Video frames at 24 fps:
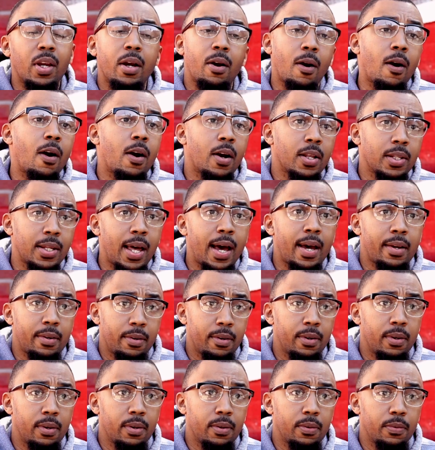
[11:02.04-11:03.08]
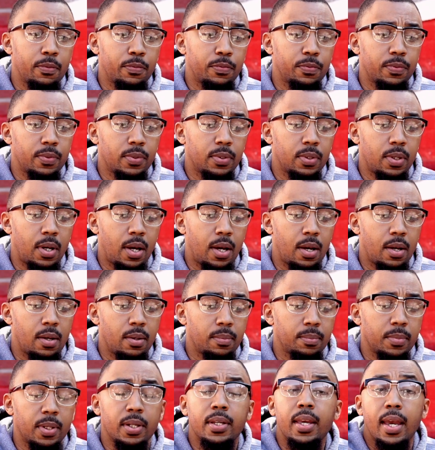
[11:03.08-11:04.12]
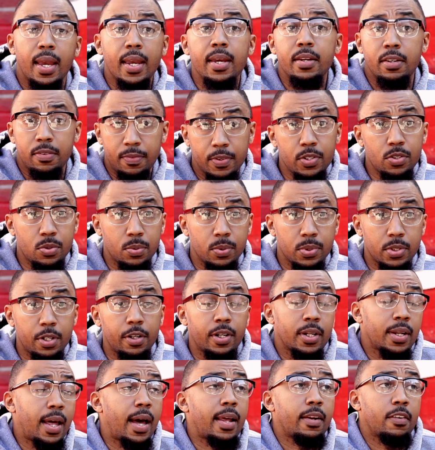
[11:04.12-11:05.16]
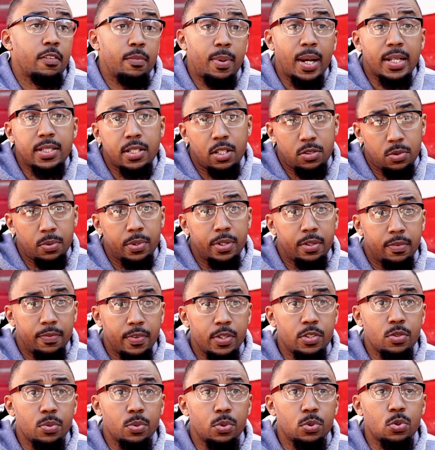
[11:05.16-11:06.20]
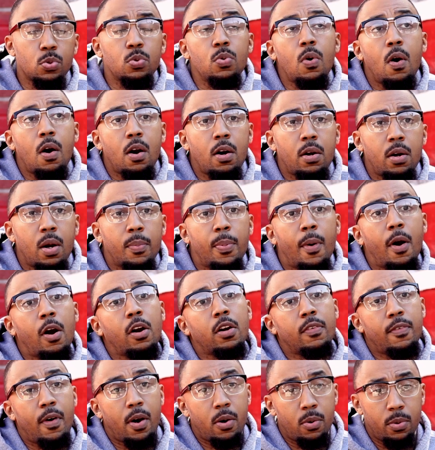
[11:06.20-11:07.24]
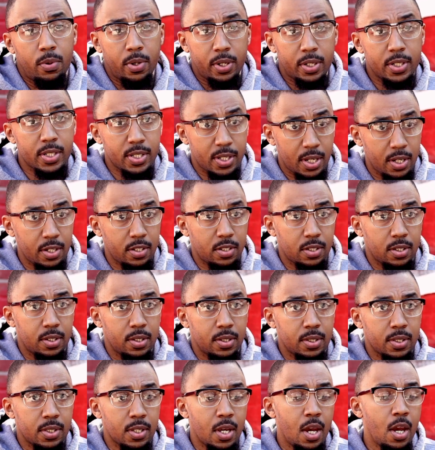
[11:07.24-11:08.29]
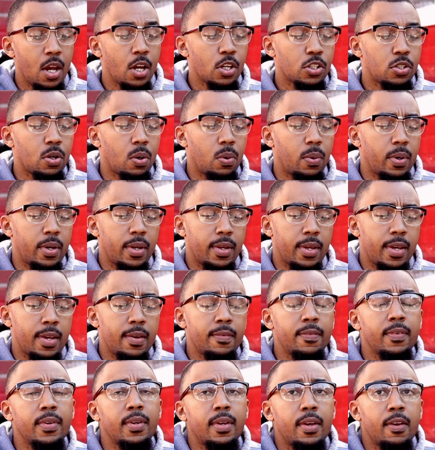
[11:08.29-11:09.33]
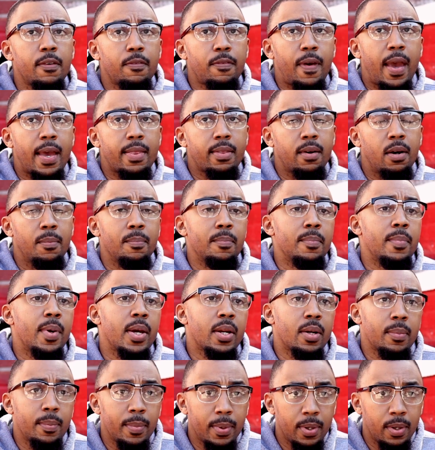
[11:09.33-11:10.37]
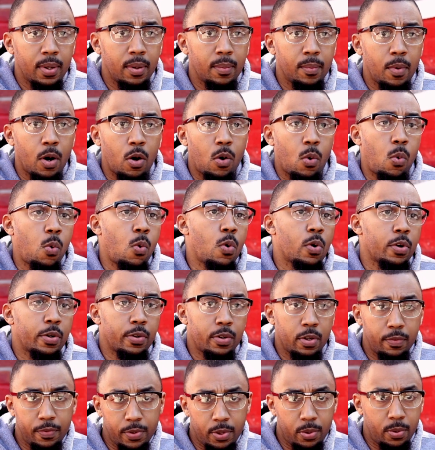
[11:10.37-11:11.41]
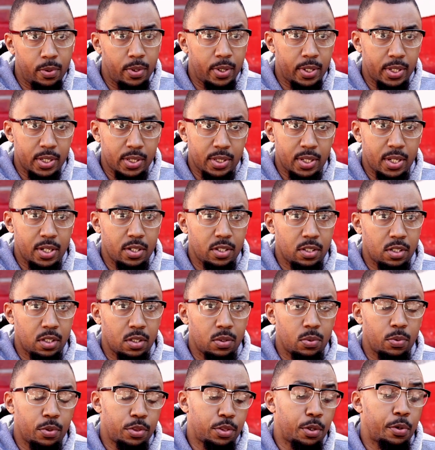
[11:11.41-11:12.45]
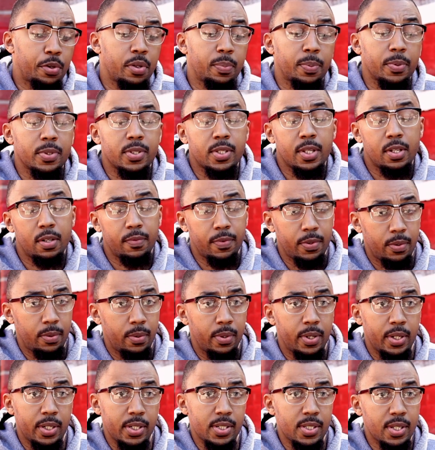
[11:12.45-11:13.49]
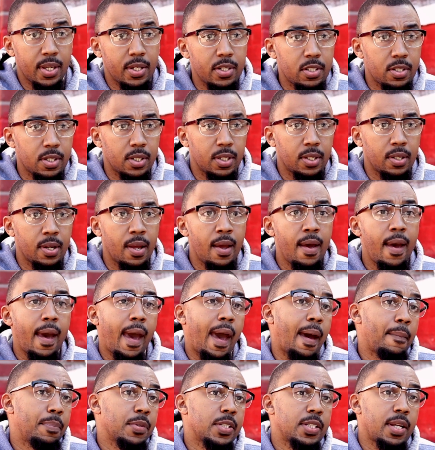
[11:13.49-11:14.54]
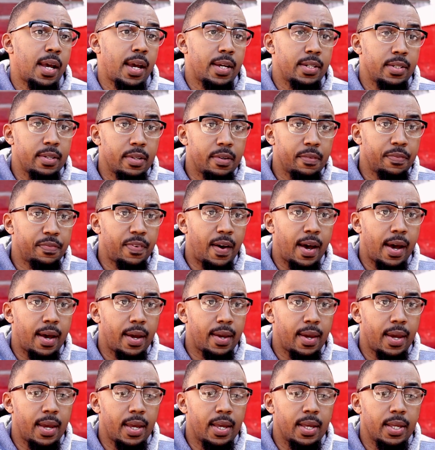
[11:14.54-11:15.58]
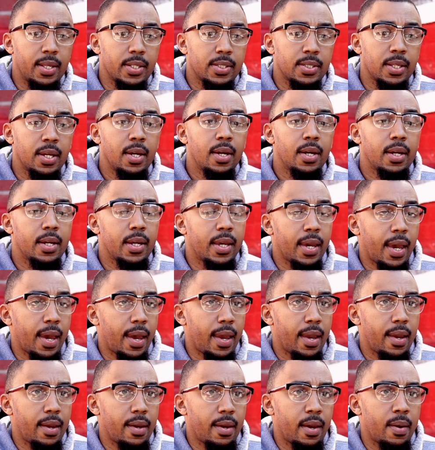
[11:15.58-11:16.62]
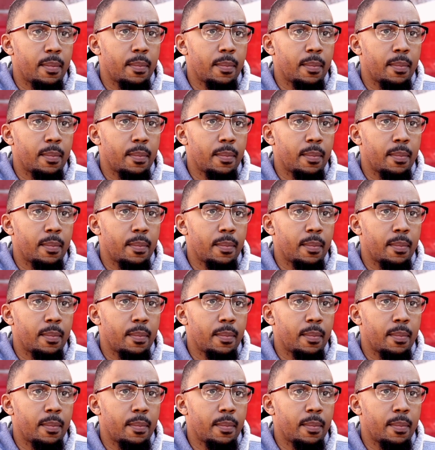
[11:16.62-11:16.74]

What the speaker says: are a lot of gay individuals, there are a lot of bisexual individuals who are a part of our organizations. So even if at a minimum, a quarter of your organization or 30% of your organization happens to identify as gay and